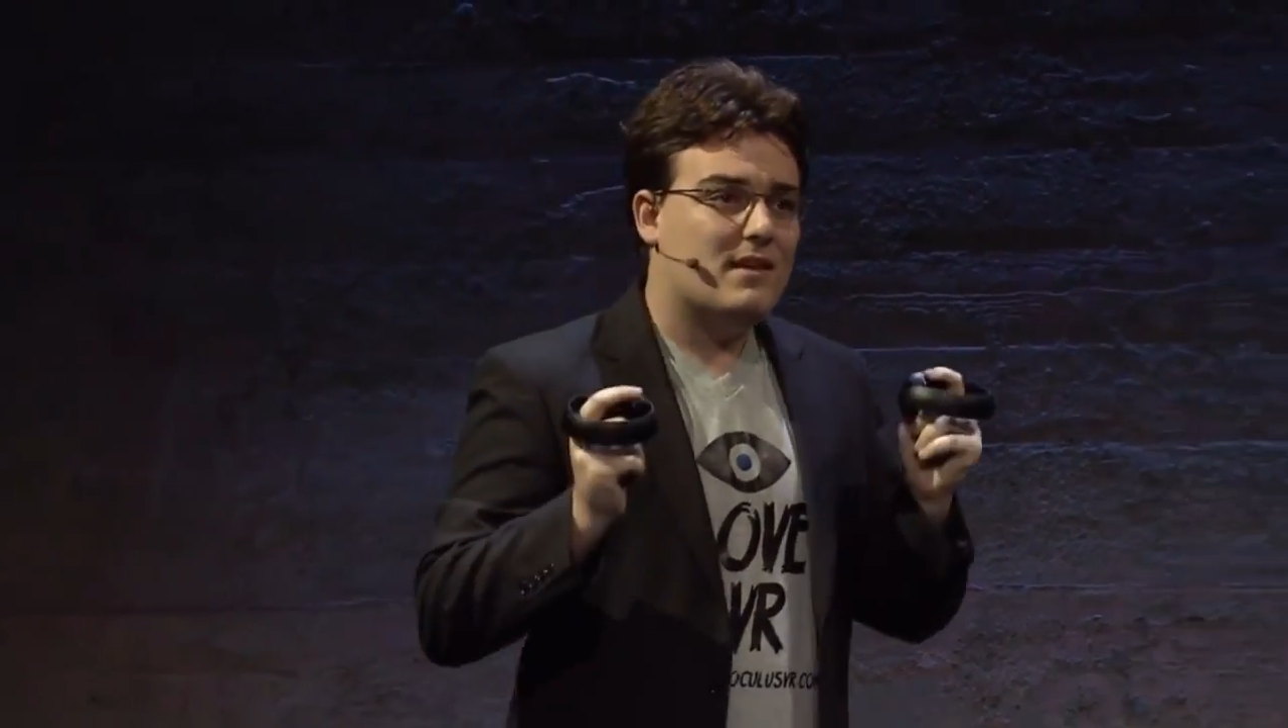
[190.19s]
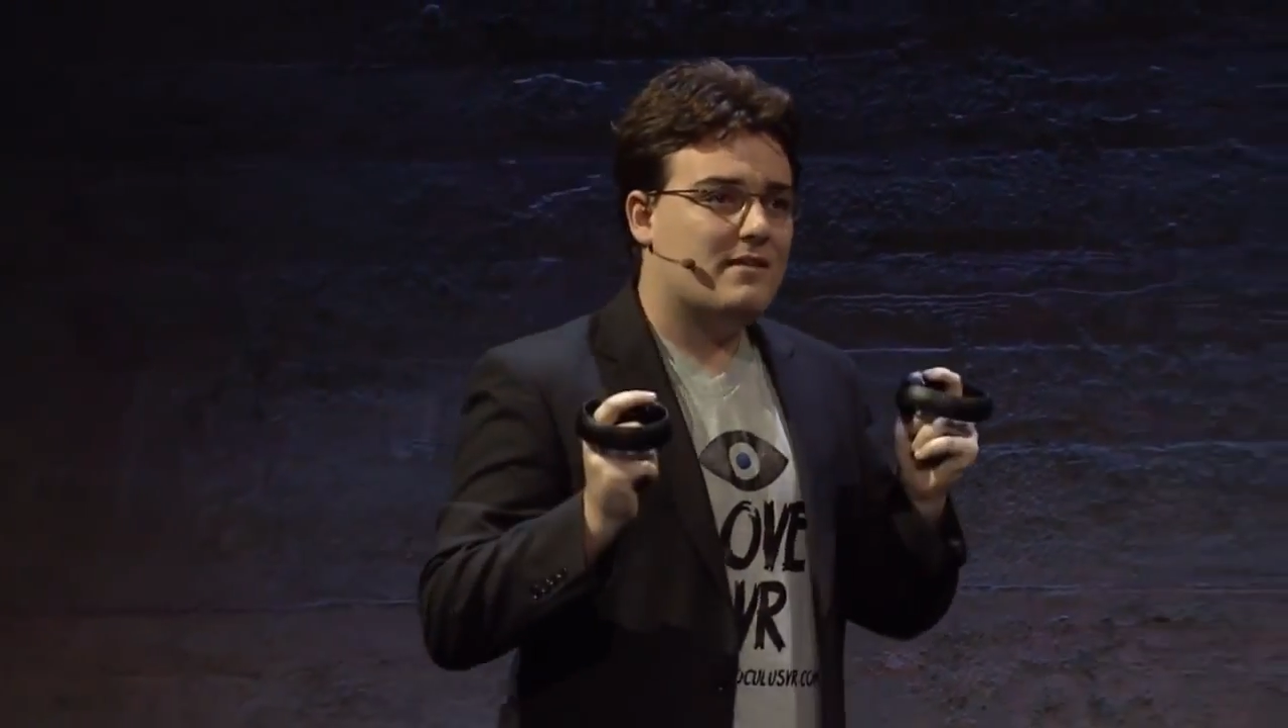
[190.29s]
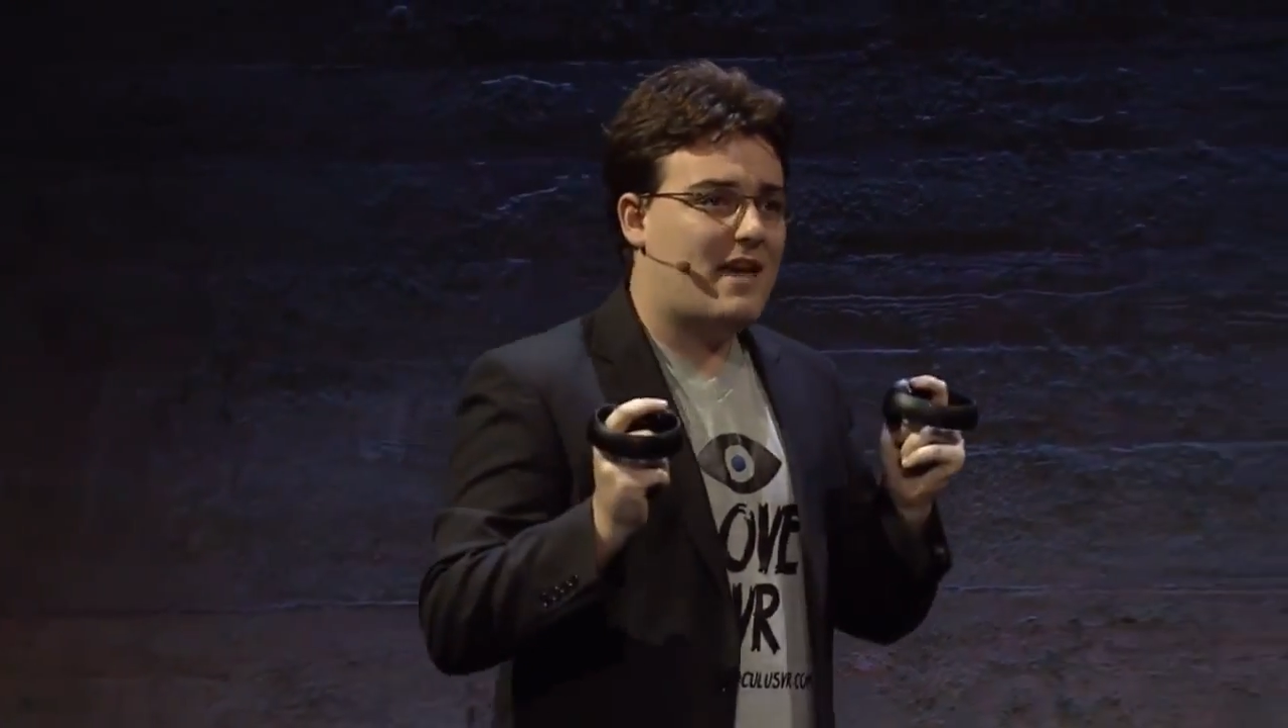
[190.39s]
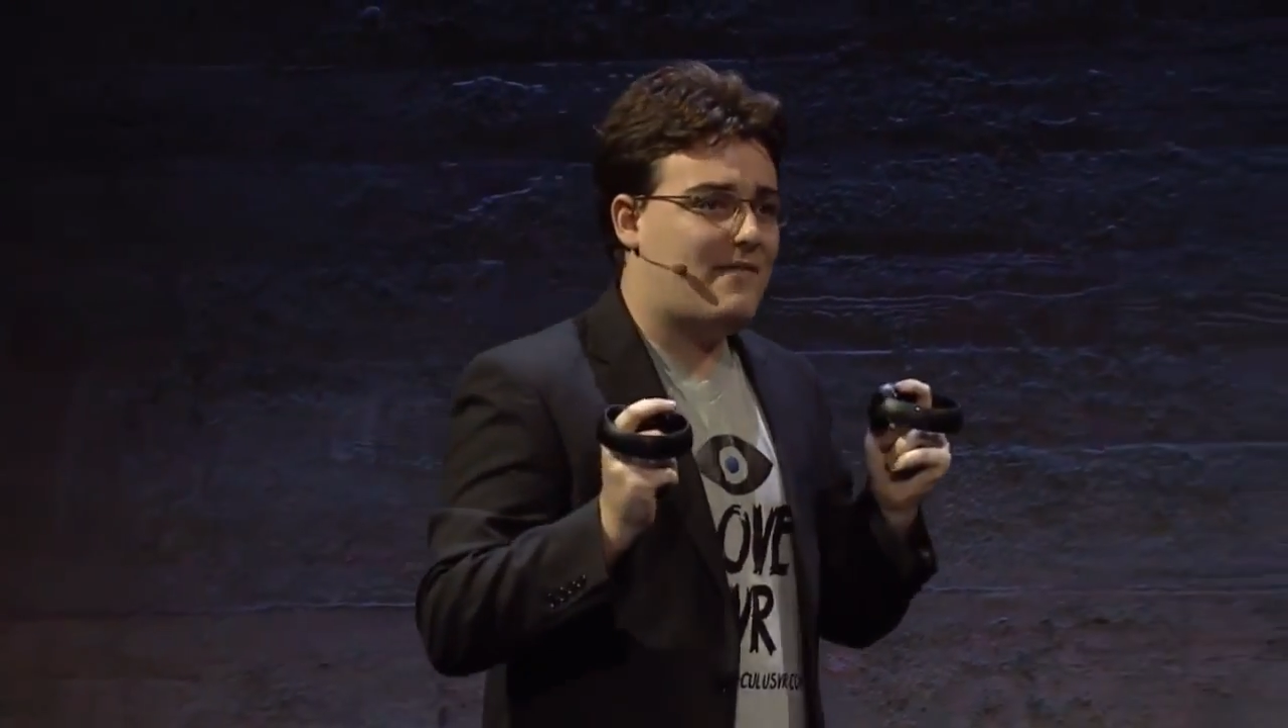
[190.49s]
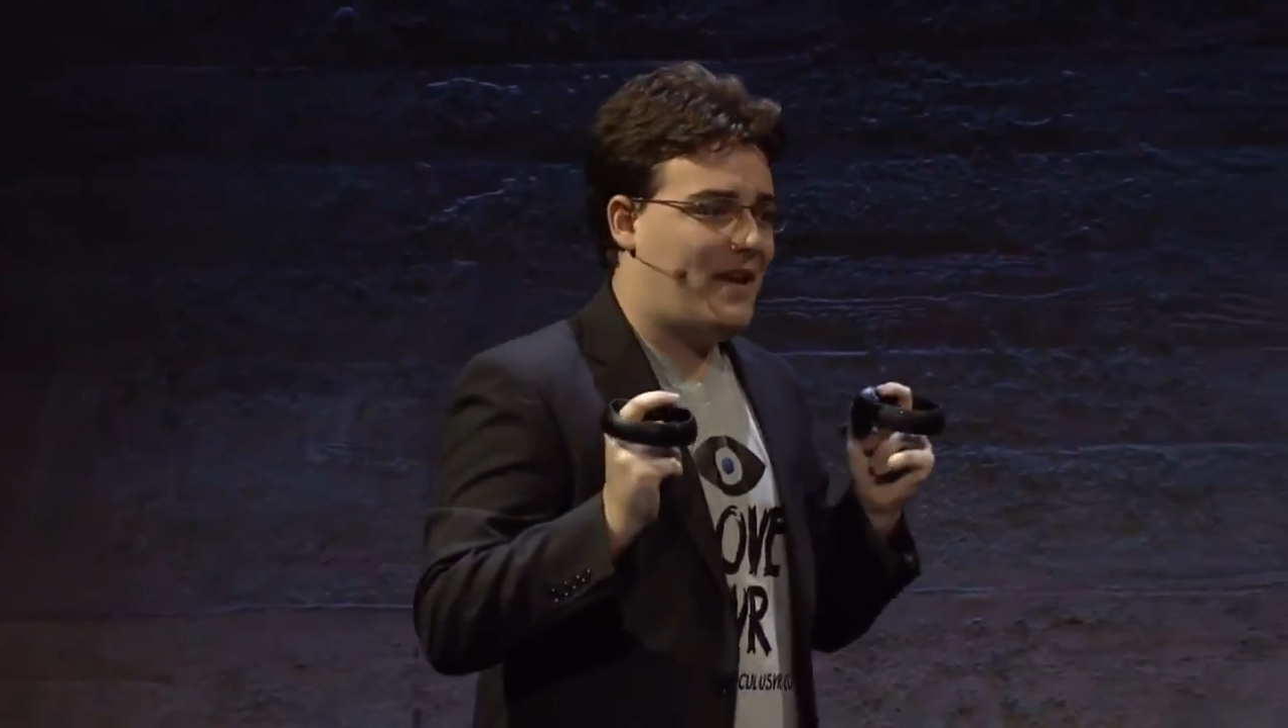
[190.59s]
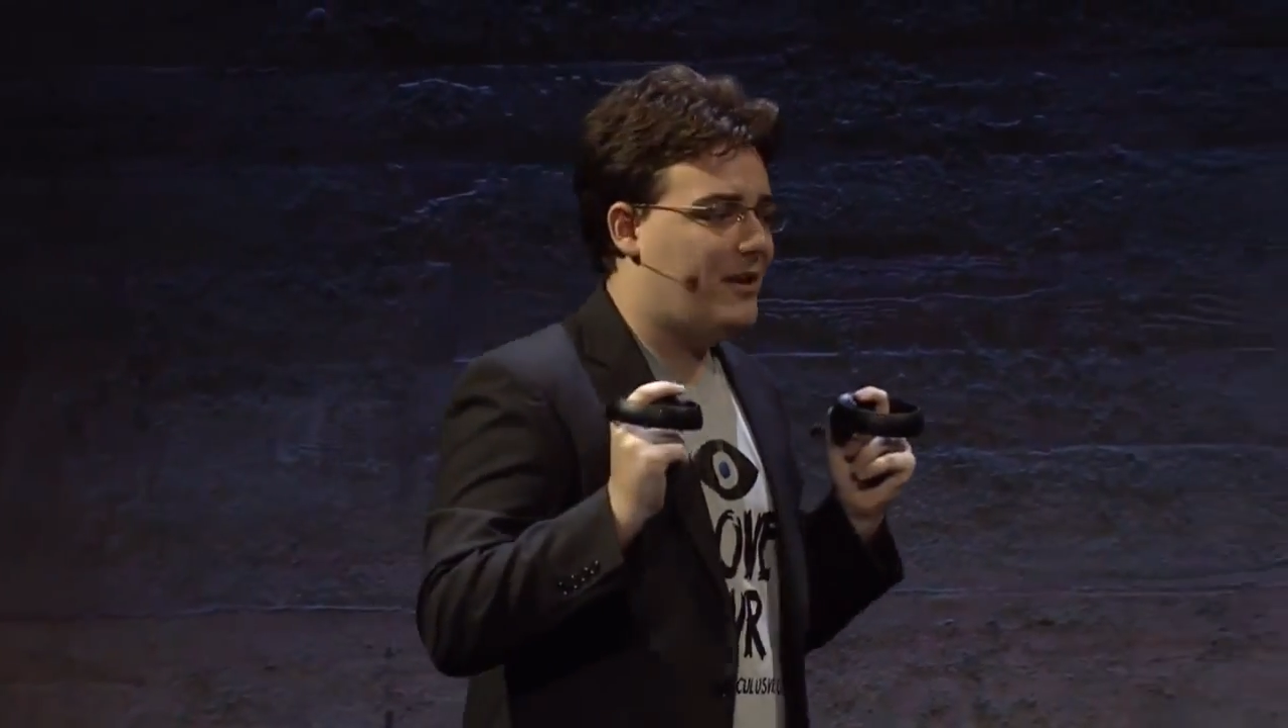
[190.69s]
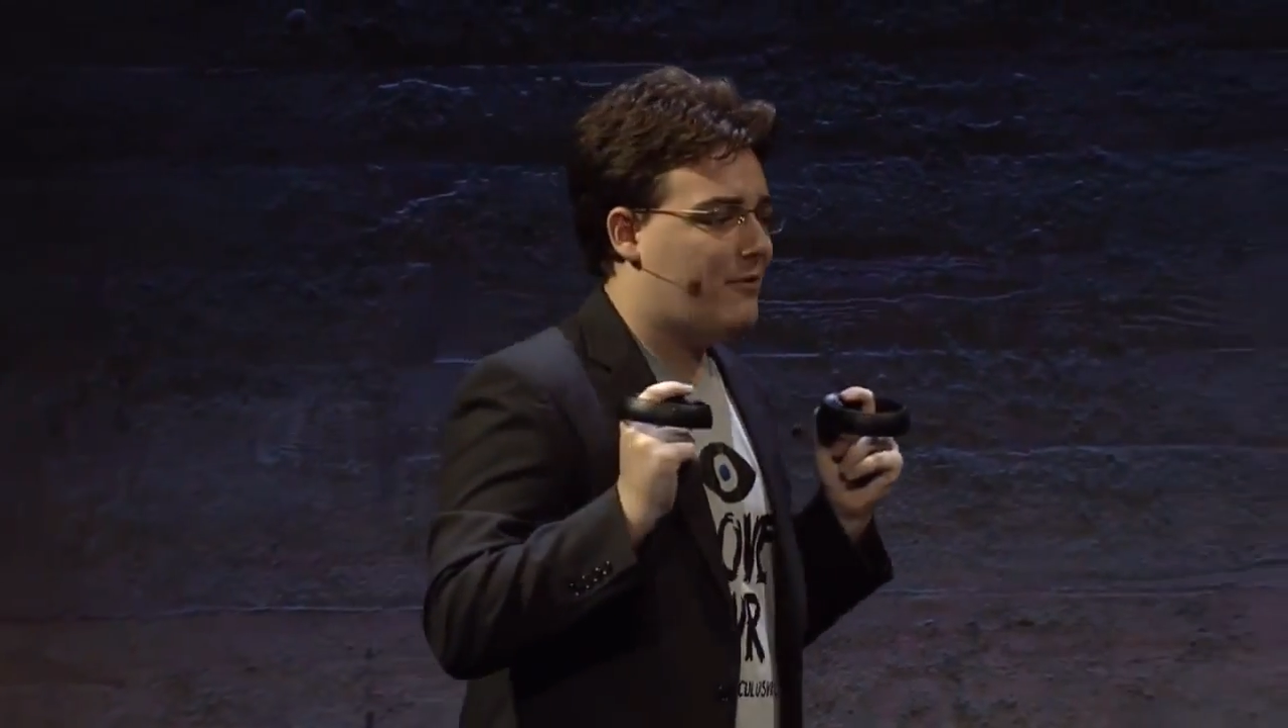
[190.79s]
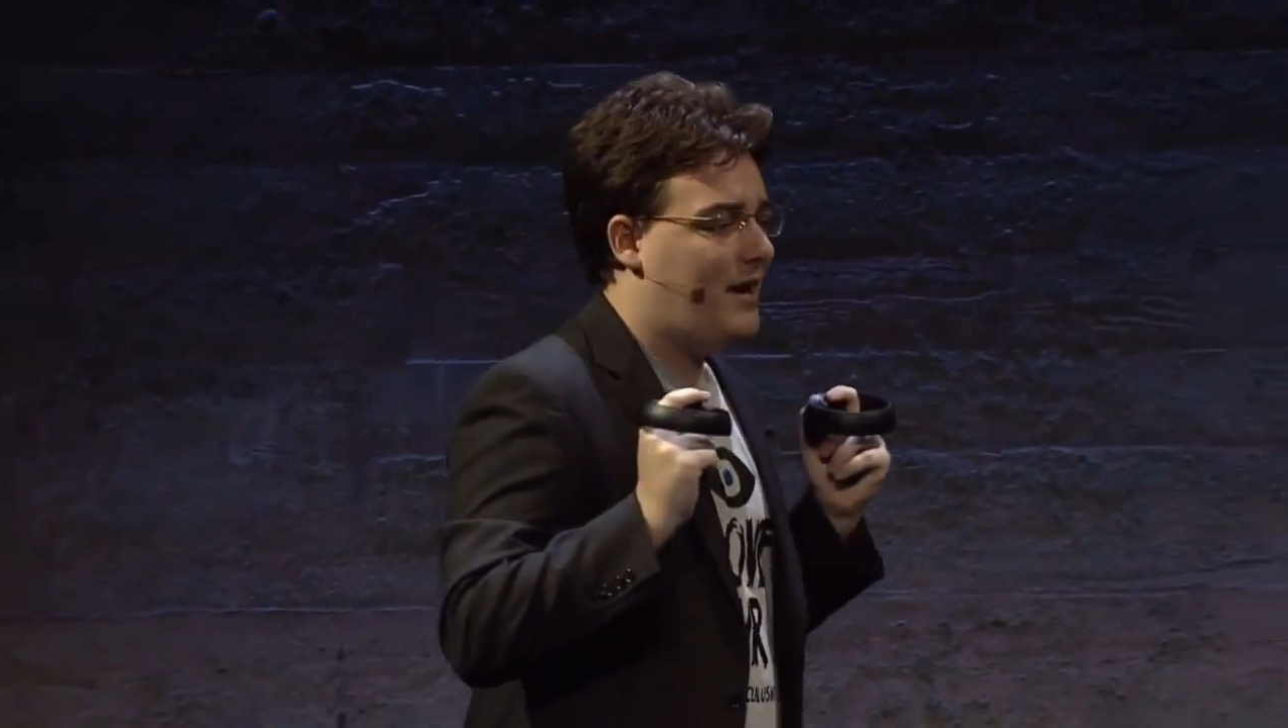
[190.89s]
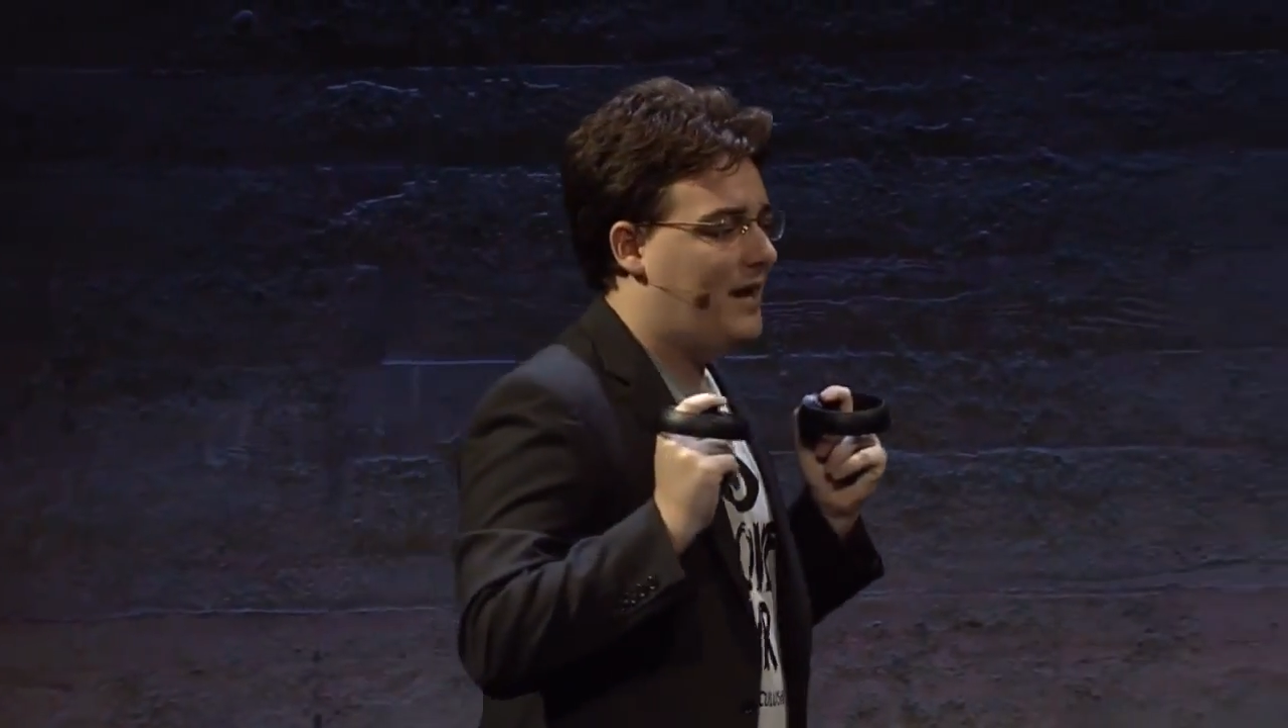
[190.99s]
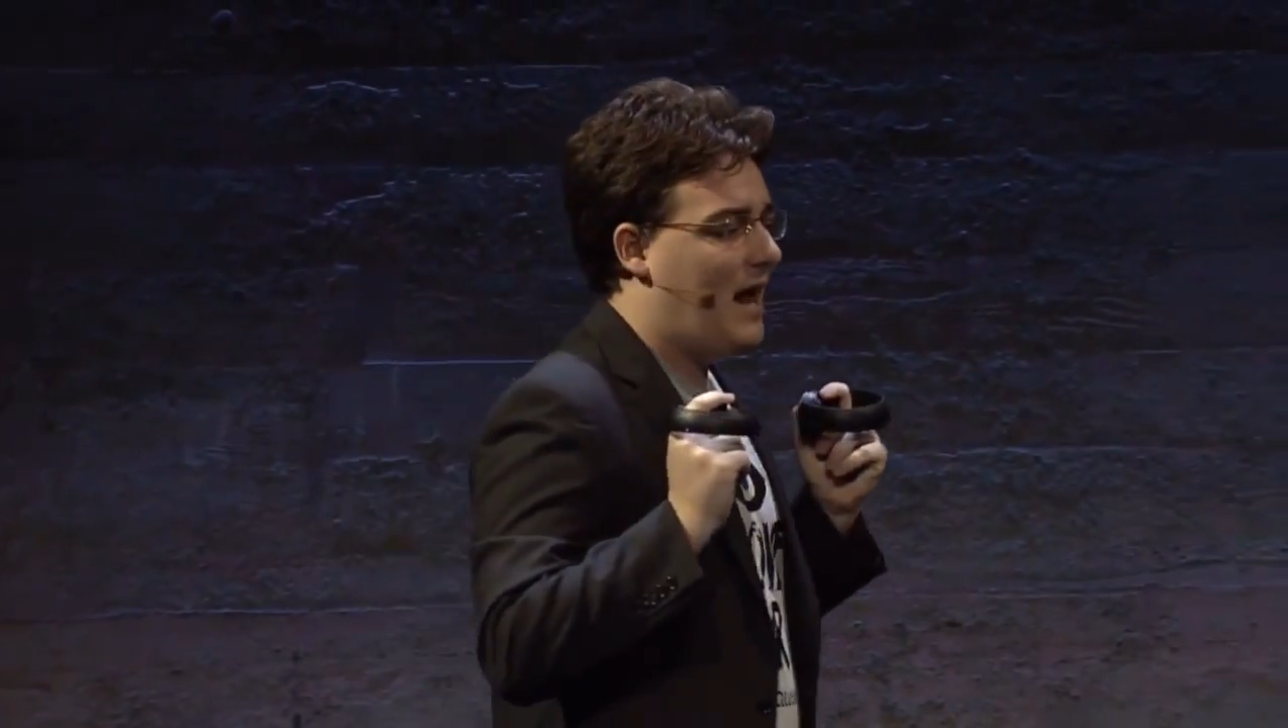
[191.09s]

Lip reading: They have integrated